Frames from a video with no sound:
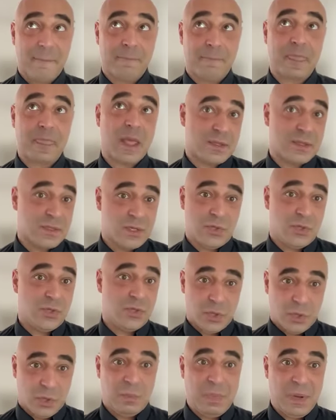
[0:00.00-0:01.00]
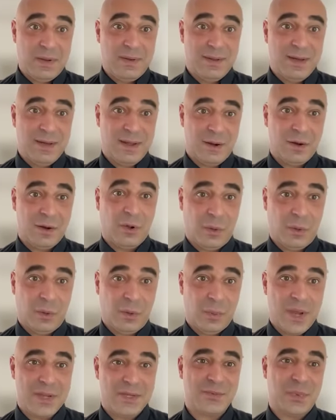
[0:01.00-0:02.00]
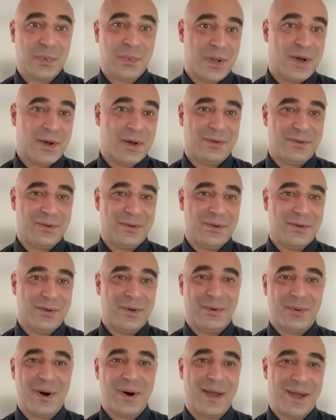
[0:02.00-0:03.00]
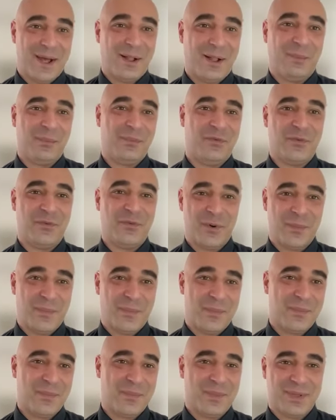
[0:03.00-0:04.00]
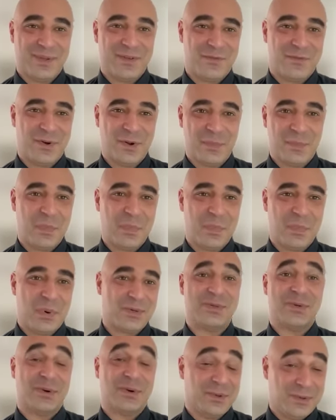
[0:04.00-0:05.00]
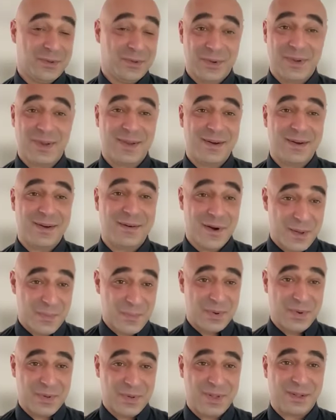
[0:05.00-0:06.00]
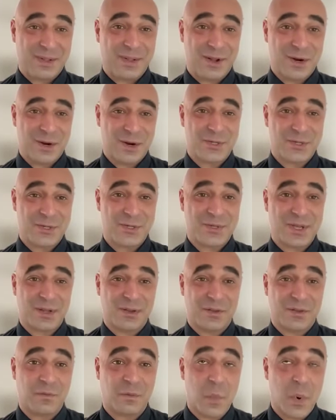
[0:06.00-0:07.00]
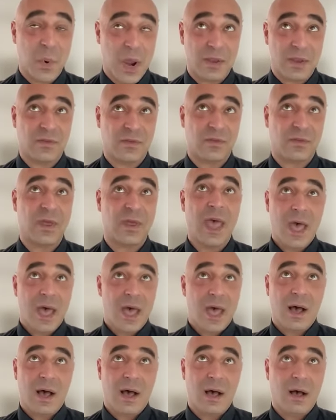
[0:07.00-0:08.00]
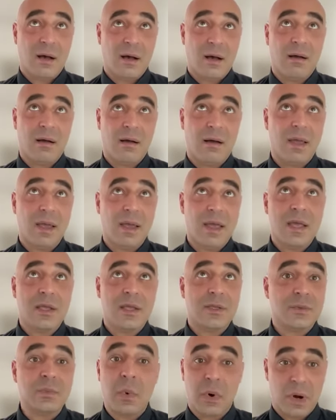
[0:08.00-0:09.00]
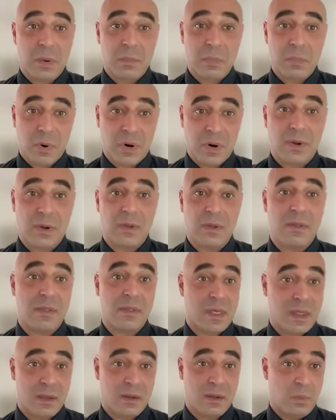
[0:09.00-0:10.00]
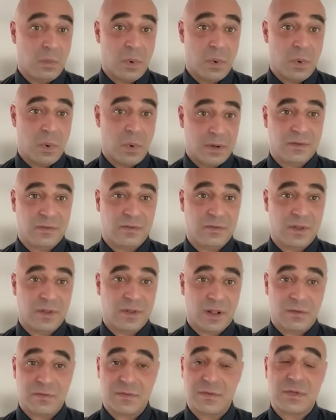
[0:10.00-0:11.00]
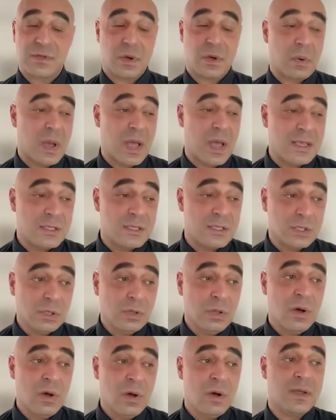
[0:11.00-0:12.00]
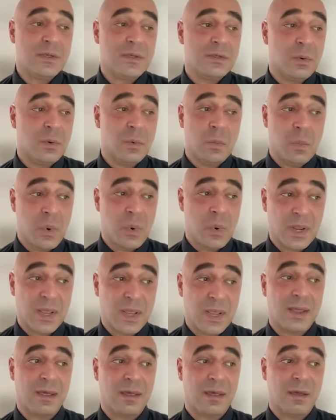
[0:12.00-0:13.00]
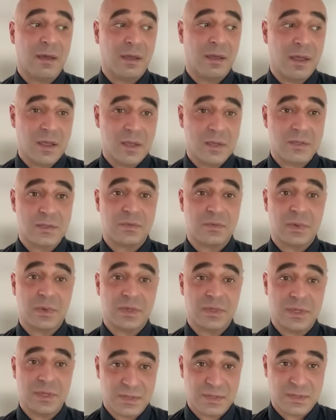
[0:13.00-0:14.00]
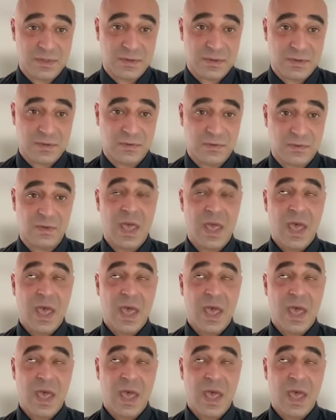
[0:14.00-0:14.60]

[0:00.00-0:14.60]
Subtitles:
as it should be done, always without help from different posture to grab a larger set of weights. It's more important than the weight itself. So as long as you're working against resistance